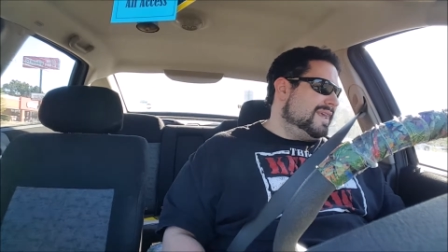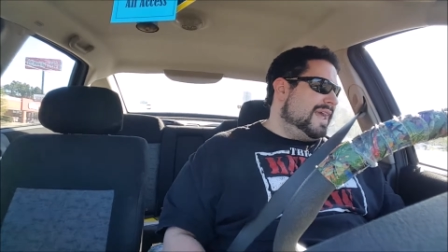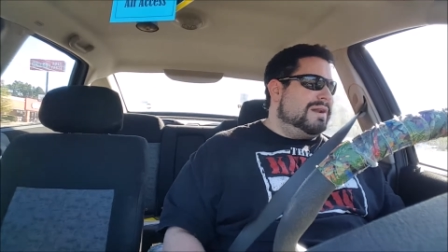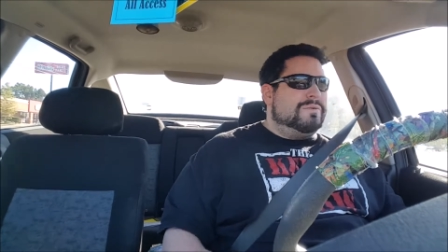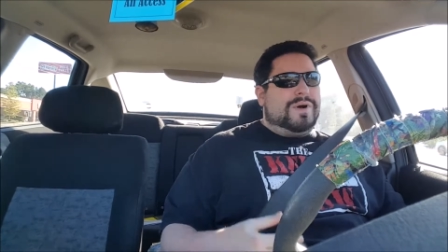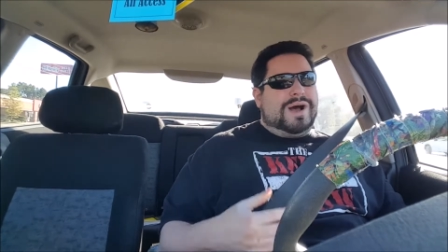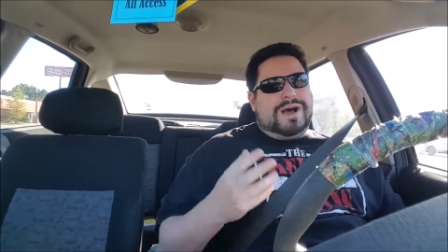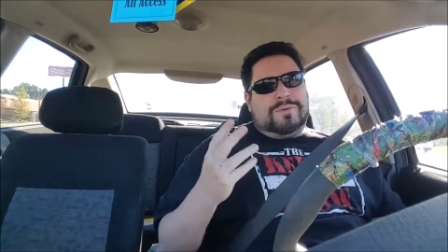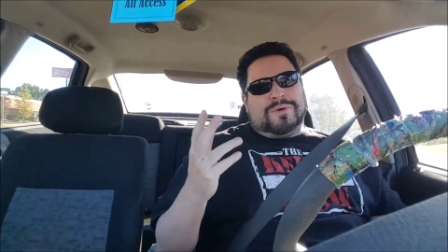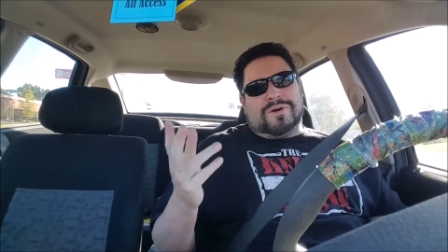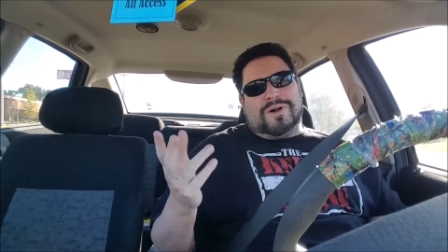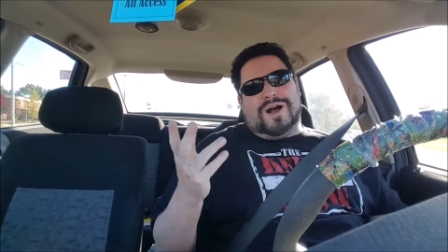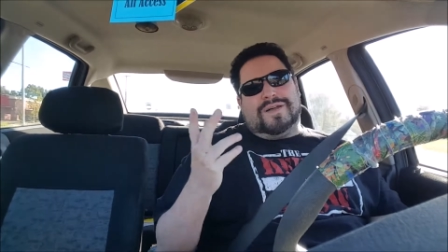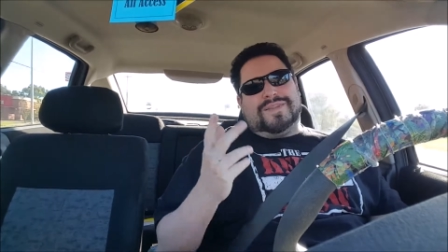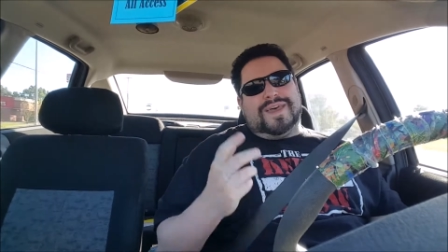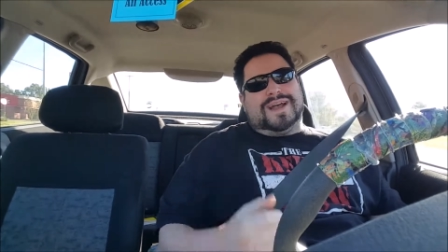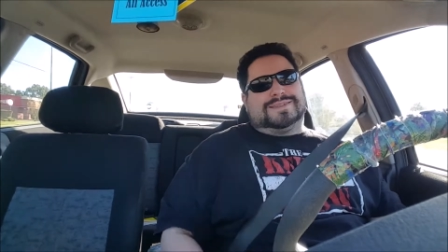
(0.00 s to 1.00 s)
and while we're
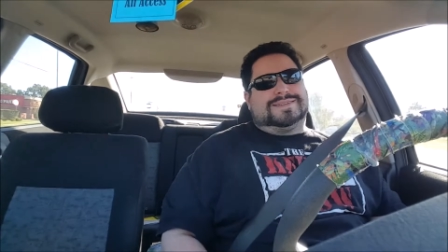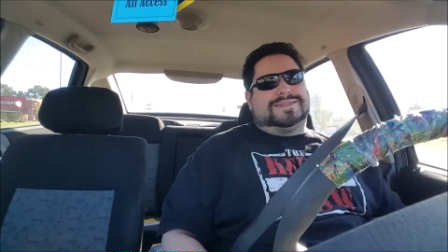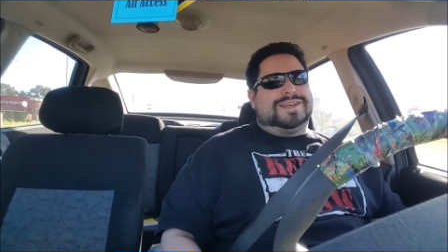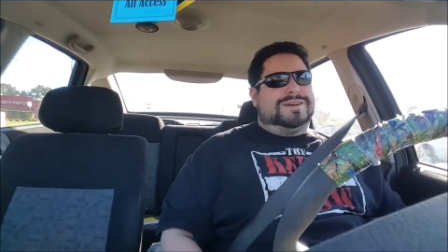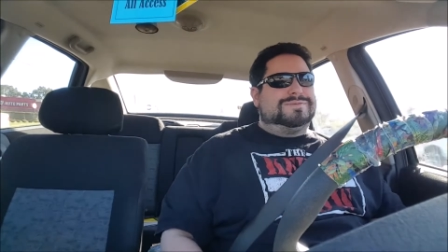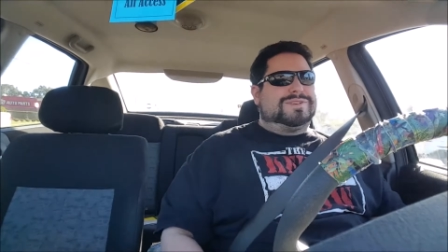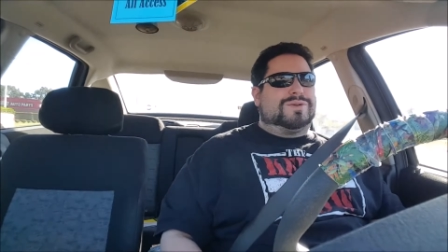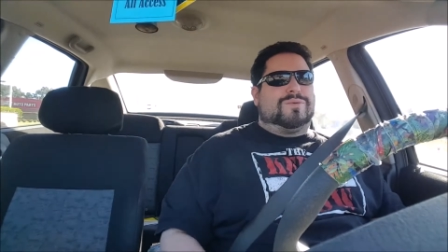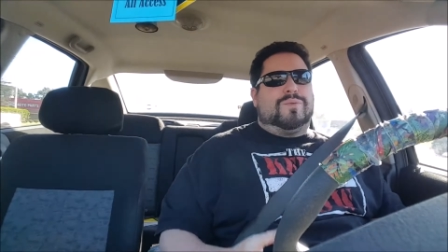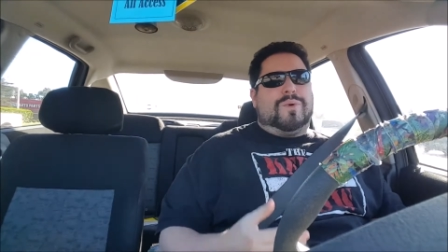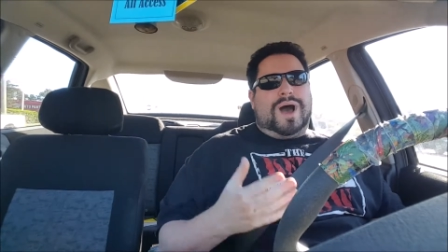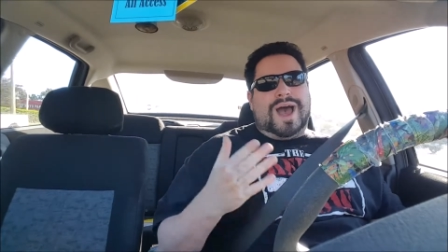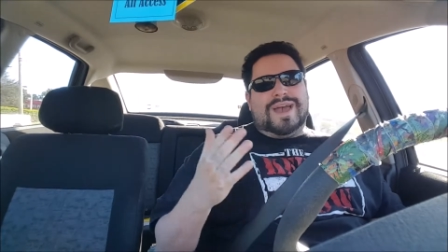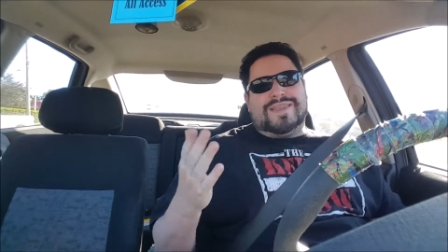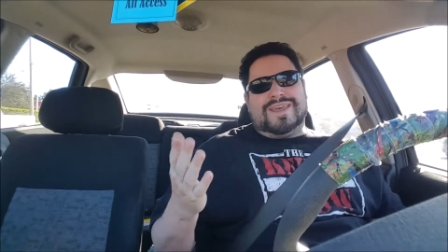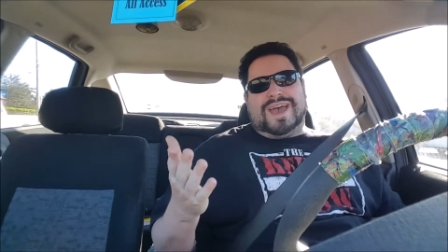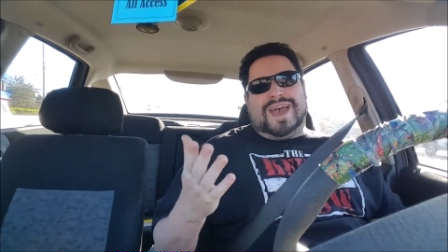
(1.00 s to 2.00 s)
on that subject,
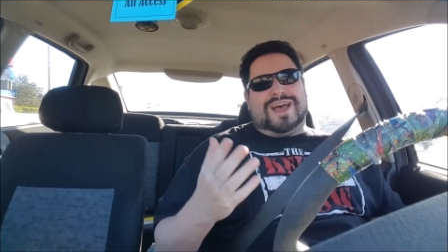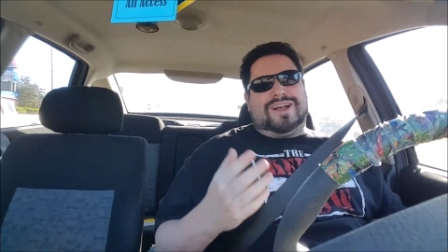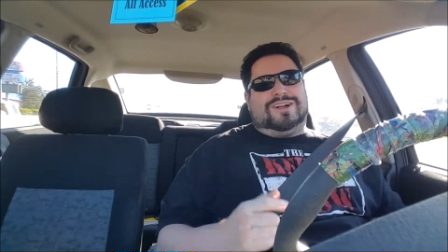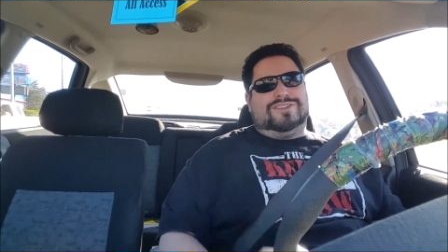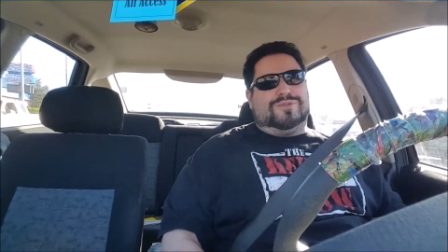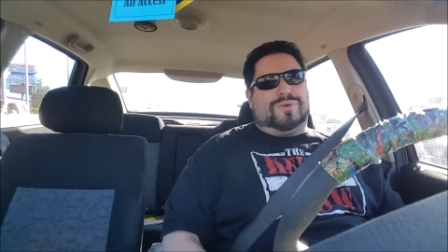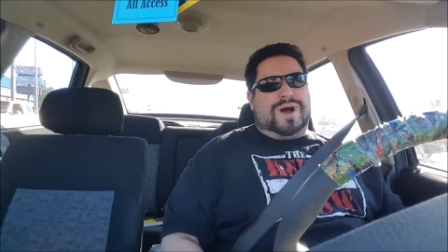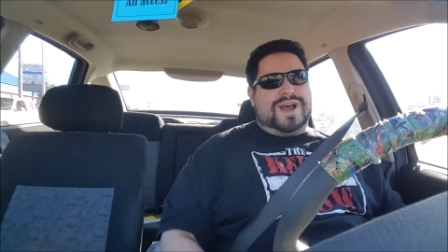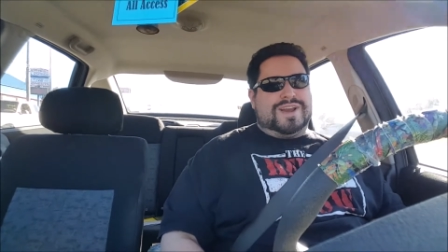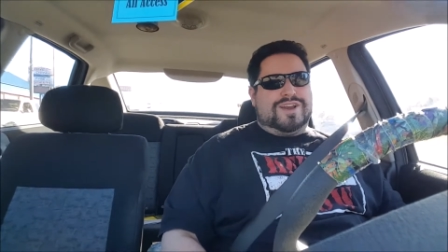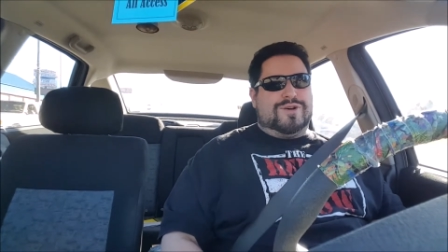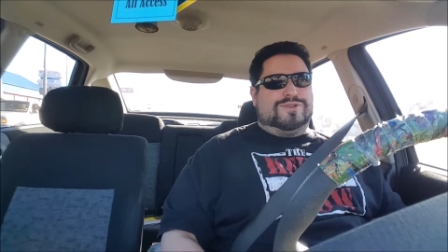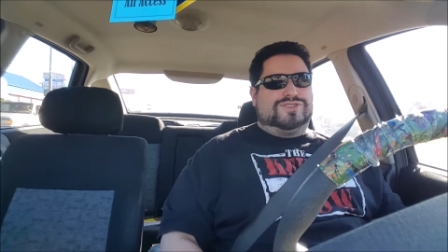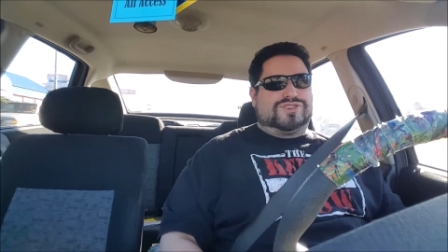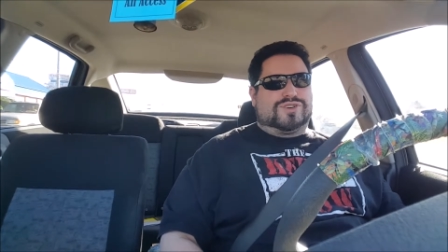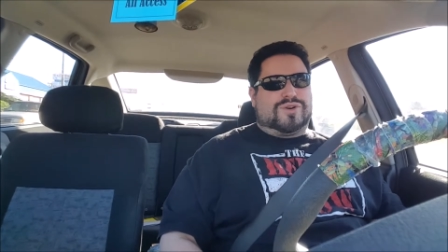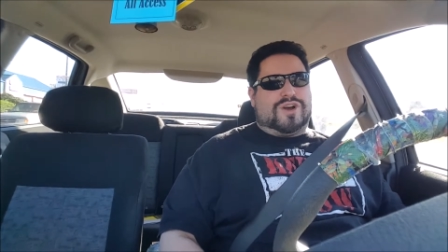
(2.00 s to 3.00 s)
why the hell do I
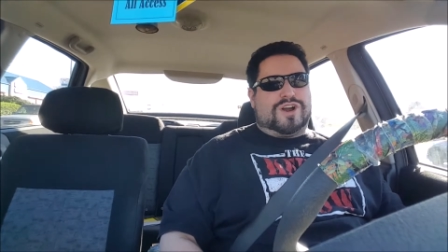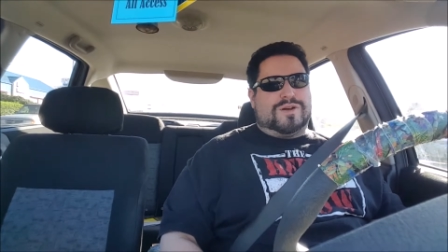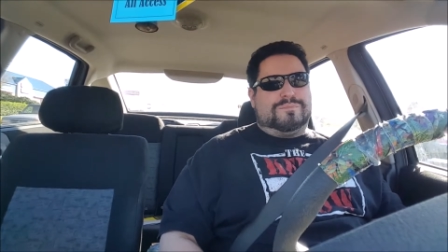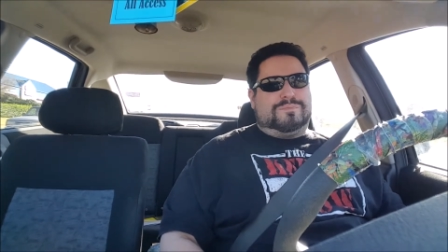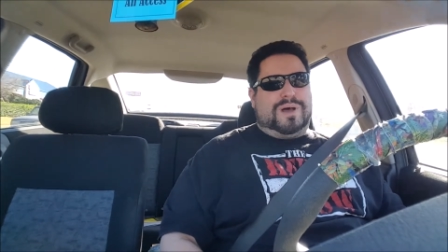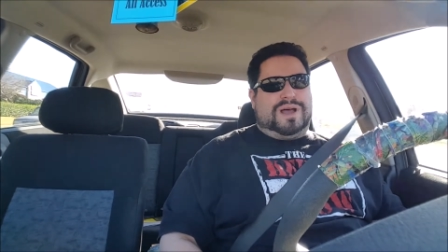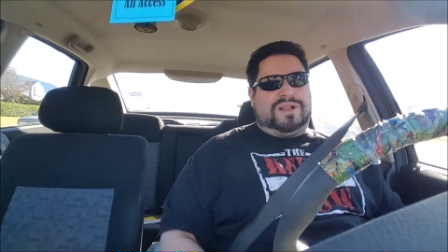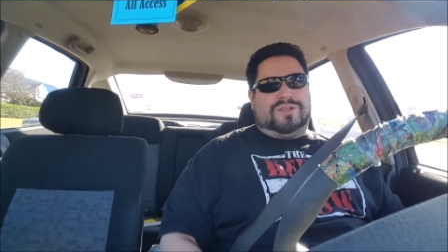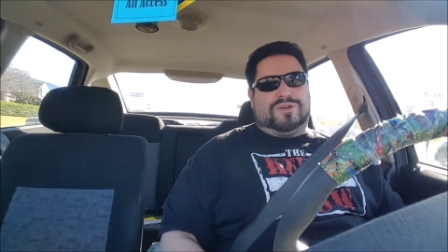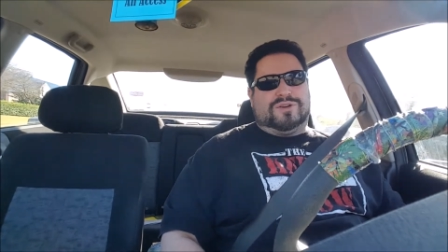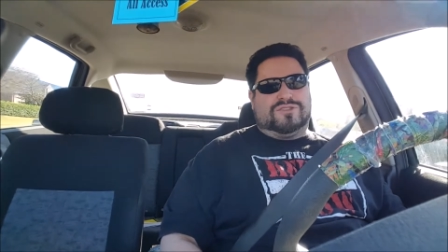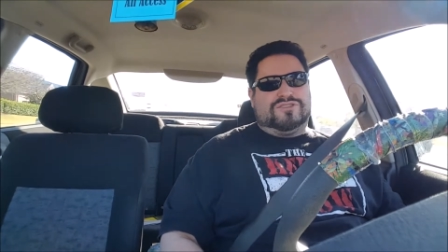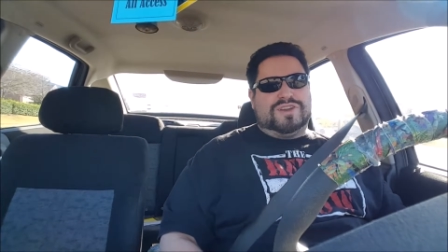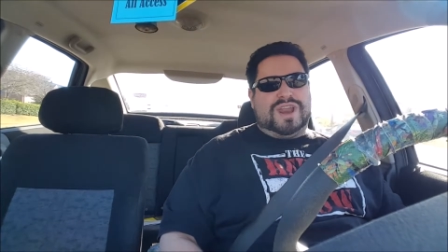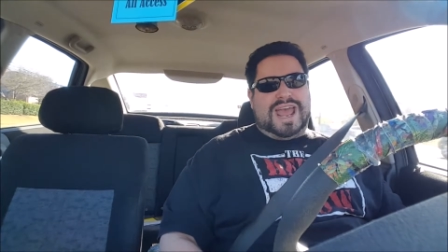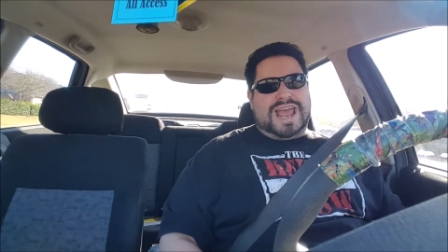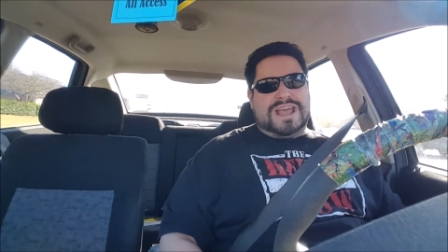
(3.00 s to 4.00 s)
know Gerard
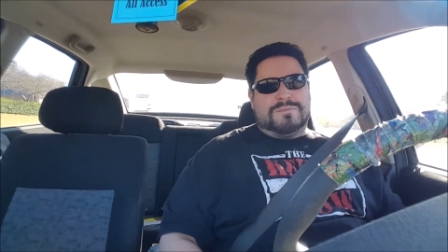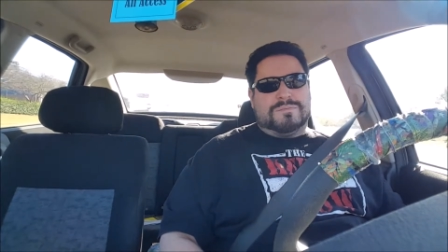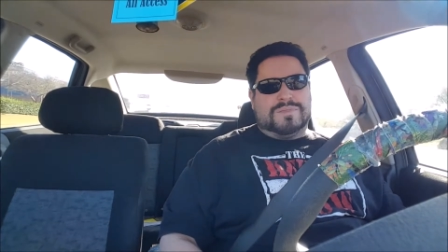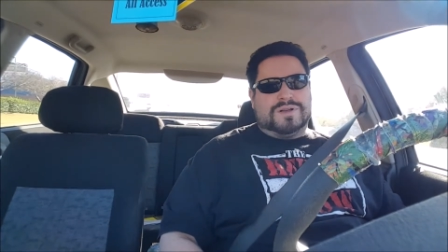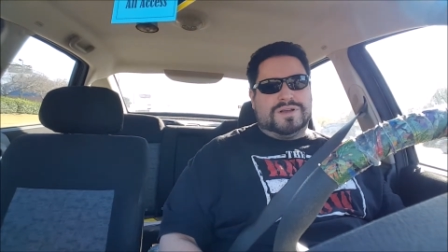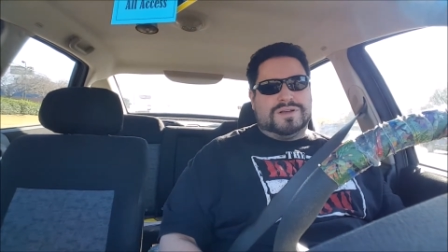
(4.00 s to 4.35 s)
Butler's name?